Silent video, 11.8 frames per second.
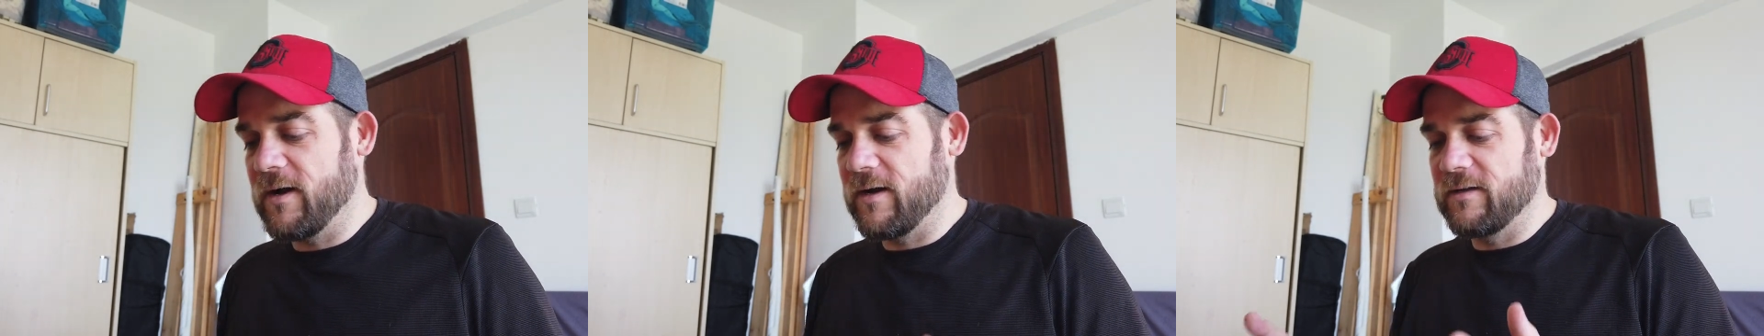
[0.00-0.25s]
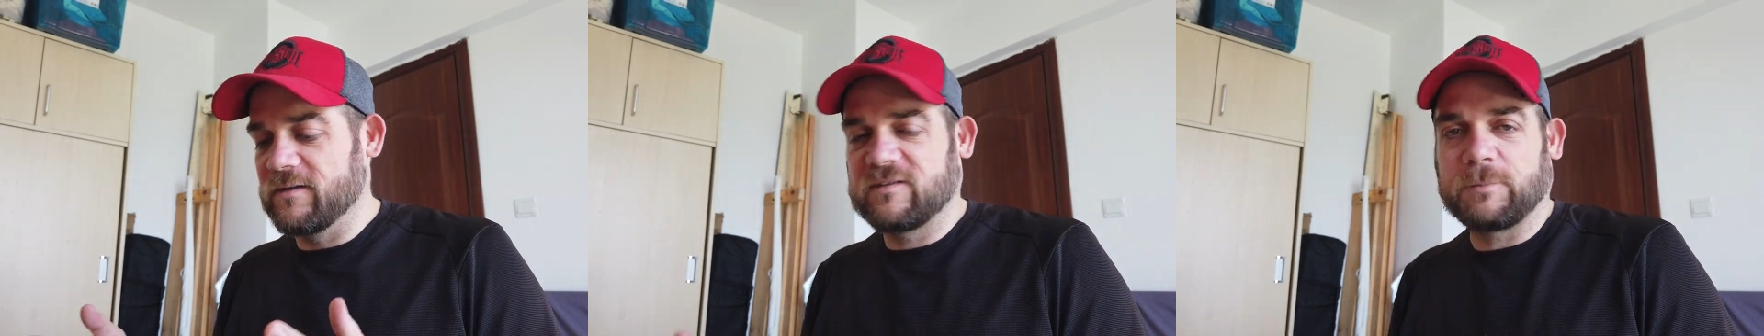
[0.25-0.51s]

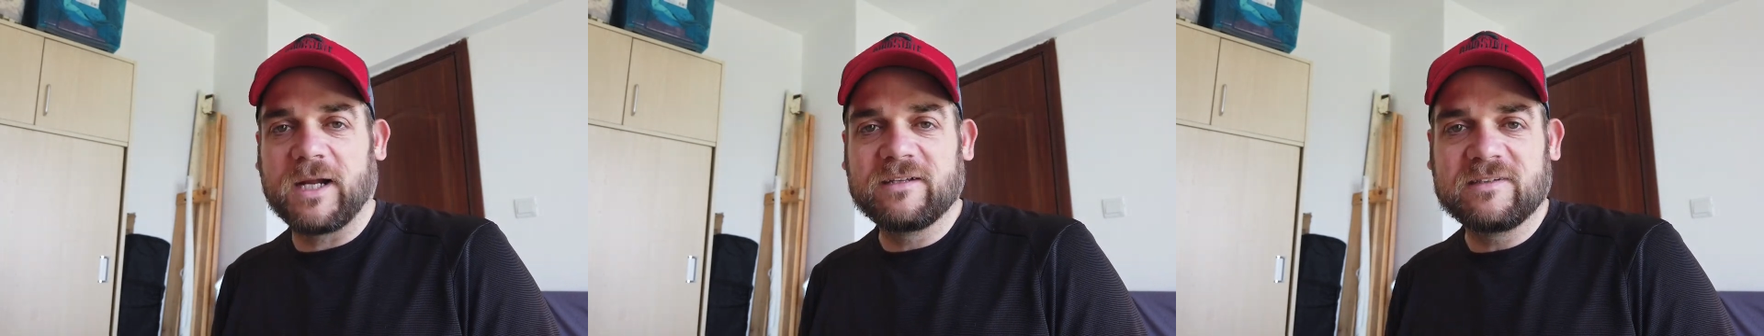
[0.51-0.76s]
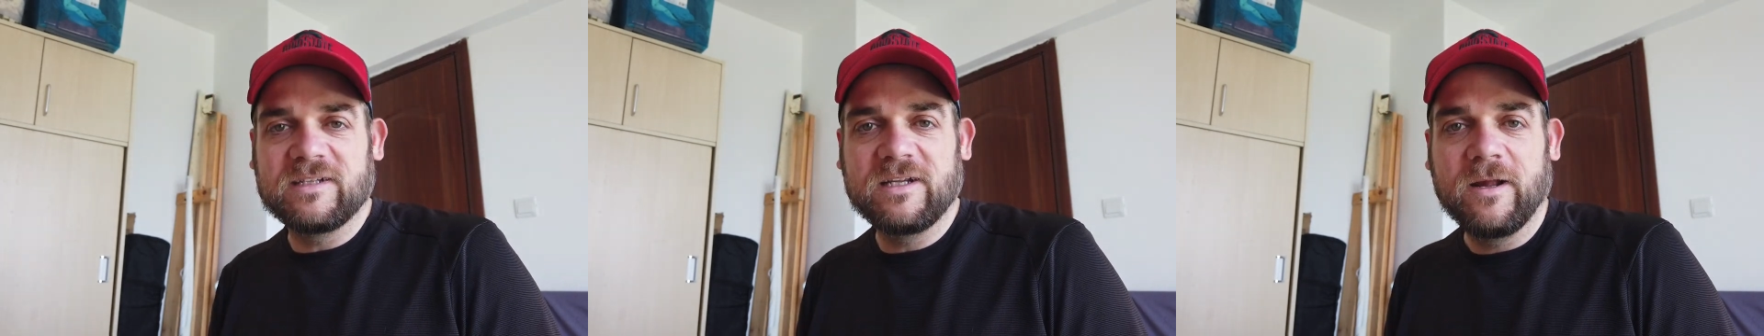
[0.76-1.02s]
It's
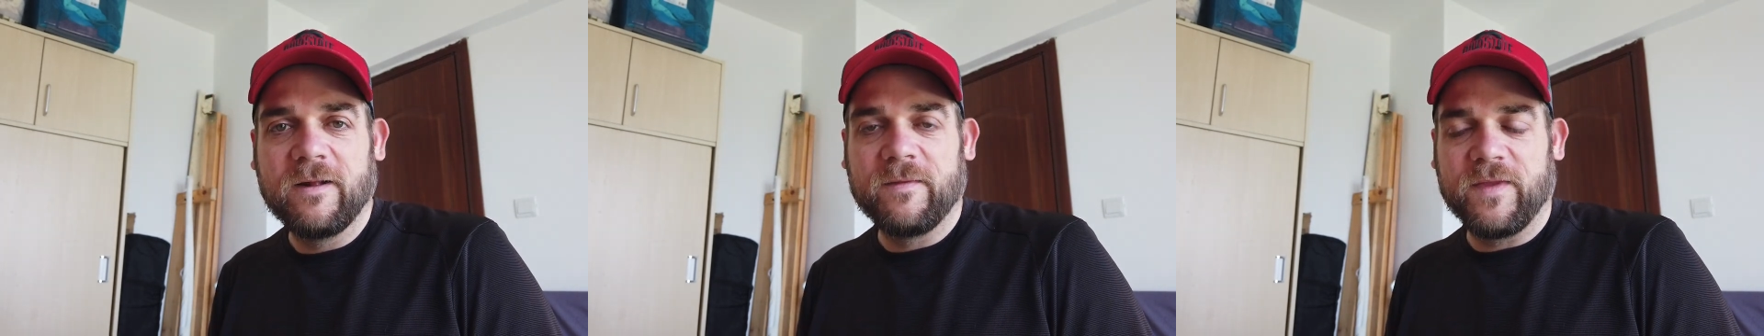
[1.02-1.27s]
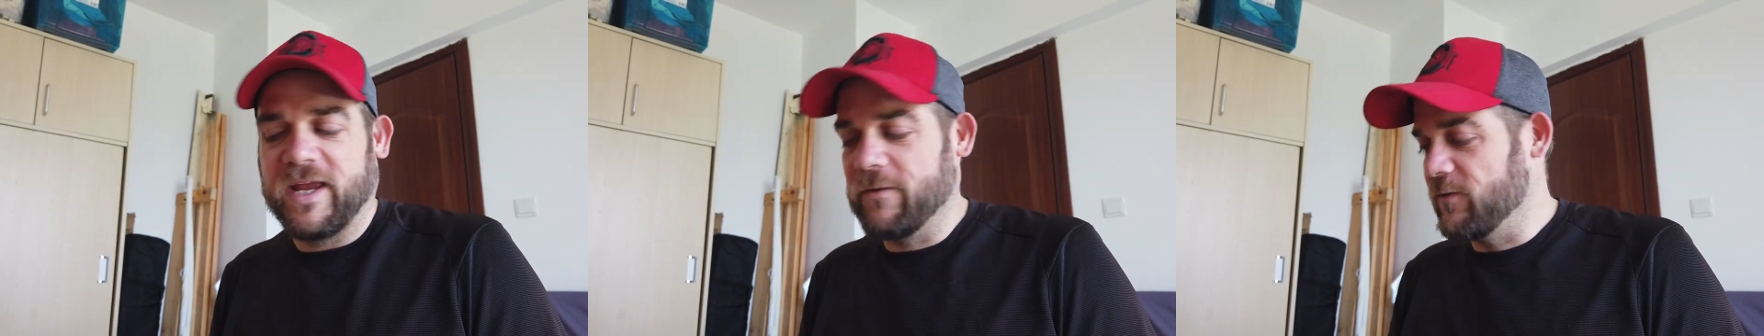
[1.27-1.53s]
spicy,
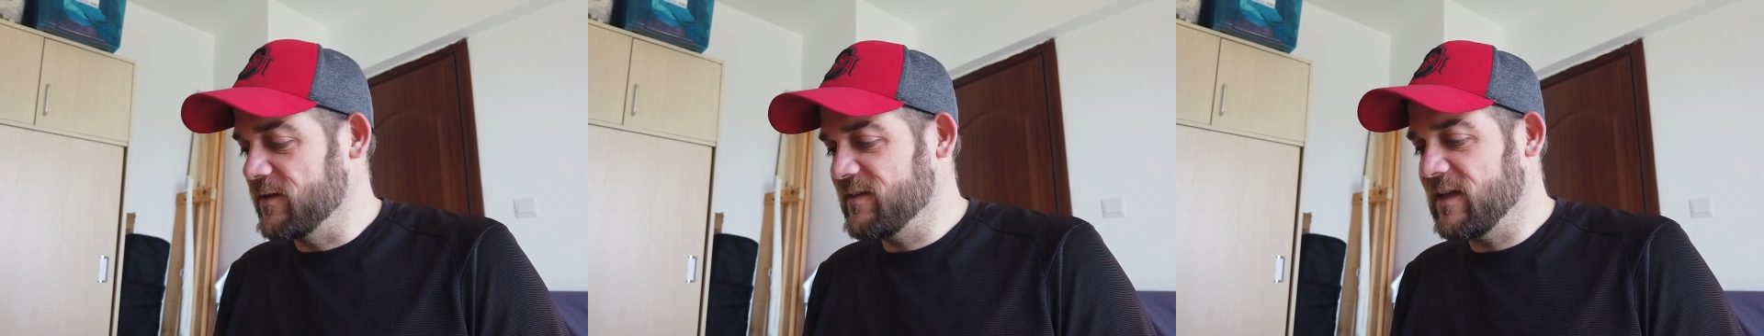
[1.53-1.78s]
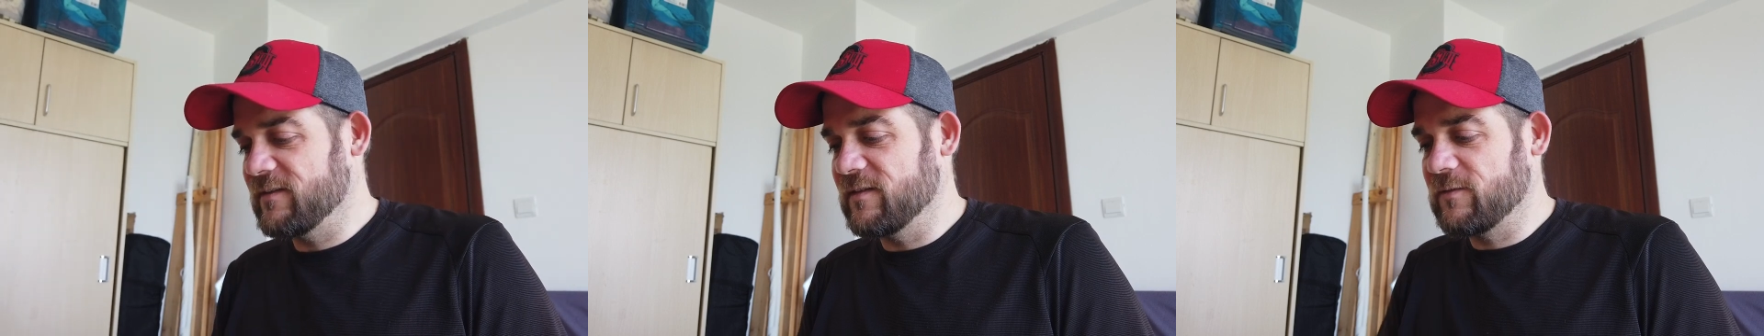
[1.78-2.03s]
and what
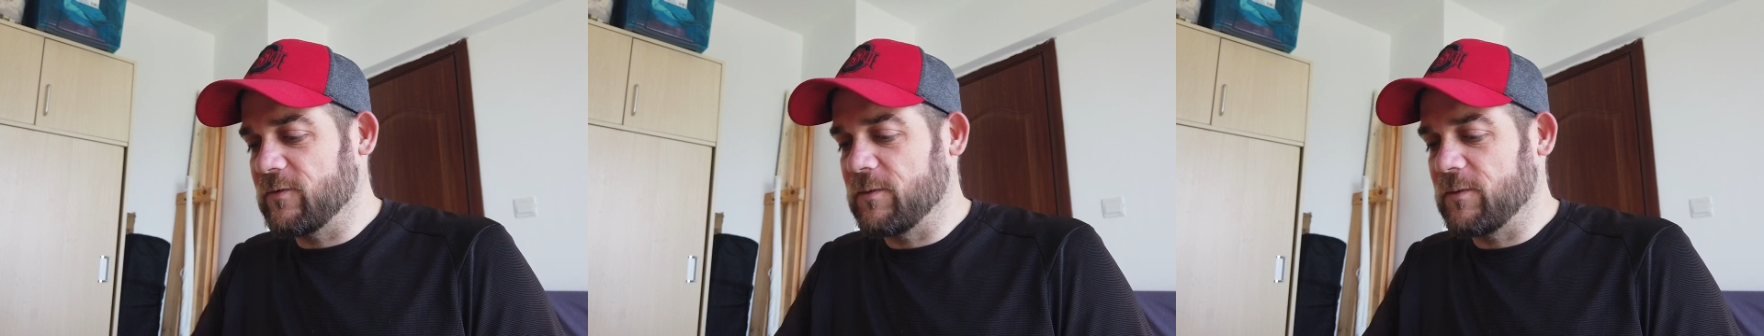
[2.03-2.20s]
sets this